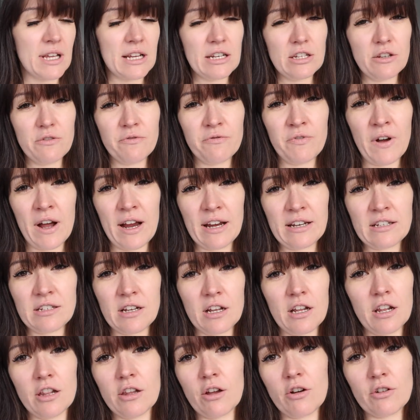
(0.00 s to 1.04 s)
and you find
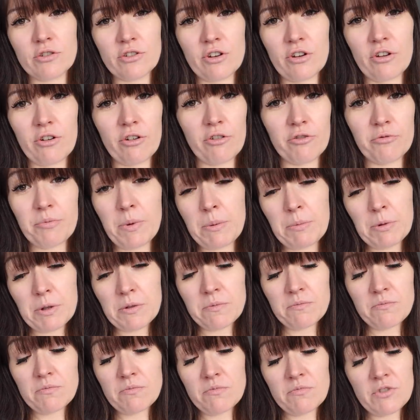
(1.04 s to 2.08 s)
a lot of people
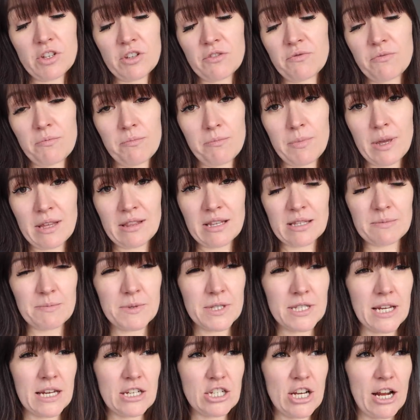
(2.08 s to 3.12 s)
just make this
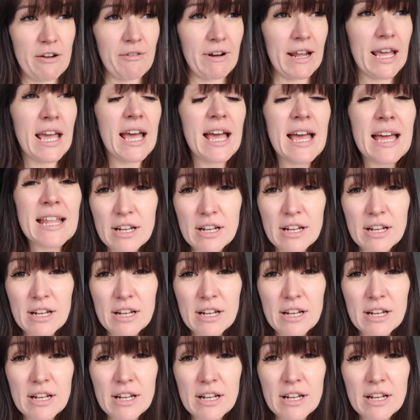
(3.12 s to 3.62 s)
mistake generally.